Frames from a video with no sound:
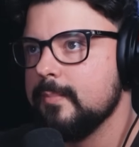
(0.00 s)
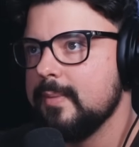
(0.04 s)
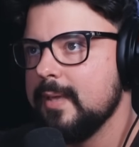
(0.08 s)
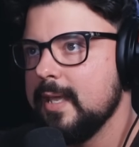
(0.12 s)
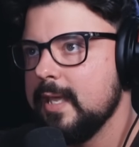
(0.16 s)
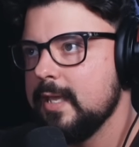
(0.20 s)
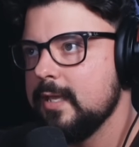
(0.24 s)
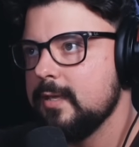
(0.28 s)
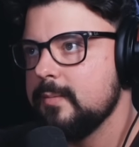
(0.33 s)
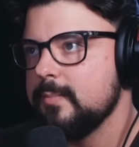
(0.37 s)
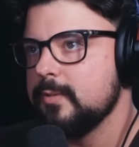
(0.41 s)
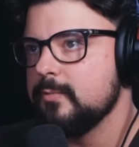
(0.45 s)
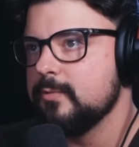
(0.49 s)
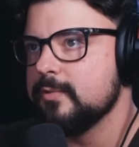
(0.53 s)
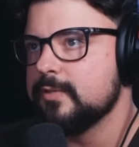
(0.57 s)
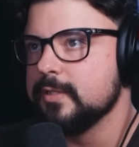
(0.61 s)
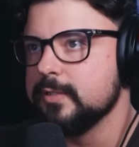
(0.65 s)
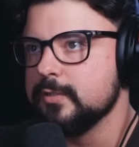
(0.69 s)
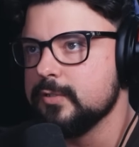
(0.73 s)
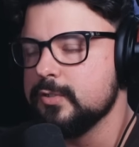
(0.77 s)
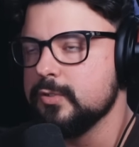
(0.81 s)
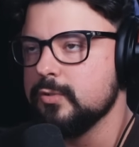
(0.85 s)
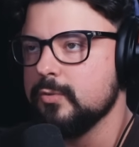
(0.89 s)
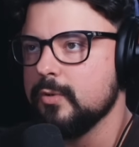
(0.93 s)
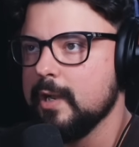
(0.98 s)
maybe
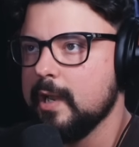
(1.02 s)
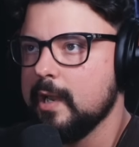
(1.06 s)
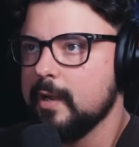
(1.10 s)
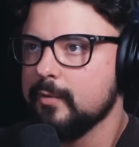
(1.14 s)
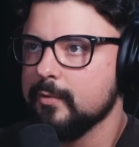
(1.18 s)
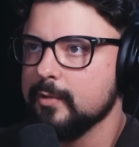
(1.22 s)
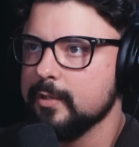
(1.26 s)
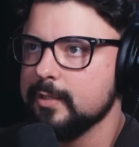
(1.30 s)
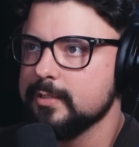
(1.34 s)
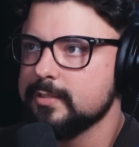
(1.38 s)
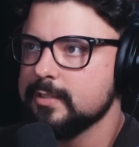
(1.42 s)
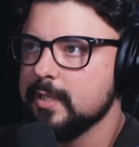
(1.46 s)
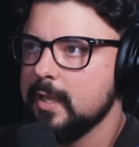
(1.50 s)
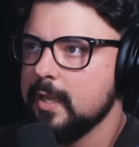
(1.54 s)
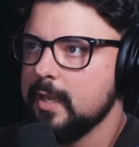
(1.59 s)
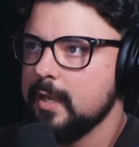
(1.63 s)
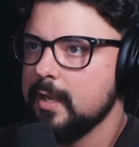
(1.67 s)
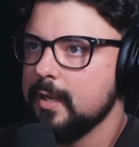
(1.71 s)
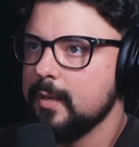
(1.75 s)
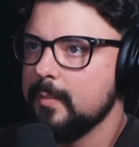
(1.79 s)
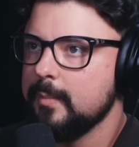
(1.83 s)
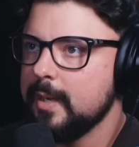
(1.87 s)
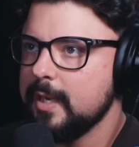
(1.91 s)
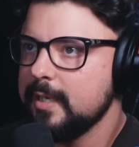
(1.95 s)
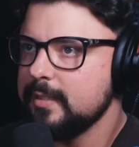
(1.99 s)
within 2 hours,
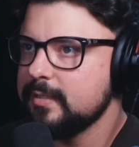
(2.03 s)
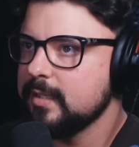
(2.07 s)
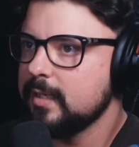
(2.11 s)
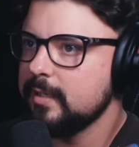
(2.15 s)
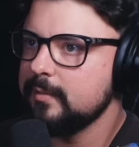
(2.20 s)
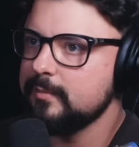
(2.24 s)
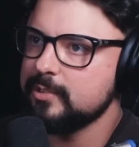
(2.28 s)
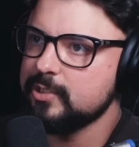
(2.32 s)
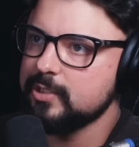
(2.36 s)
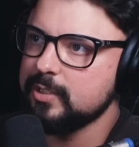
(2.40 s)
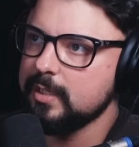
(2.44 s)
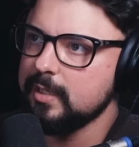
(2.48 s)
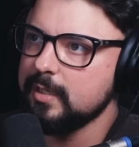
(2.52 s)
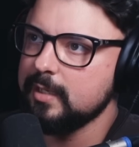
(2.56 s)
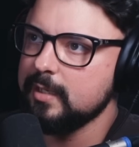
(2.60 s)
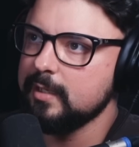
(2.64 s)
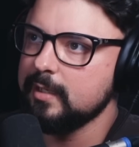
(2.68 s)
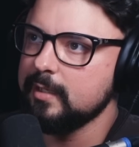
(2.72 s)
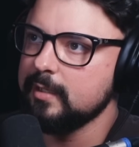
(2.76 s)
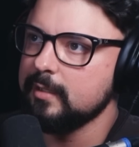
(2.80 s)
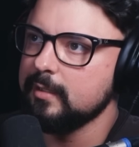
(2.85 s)
My Time to Shine,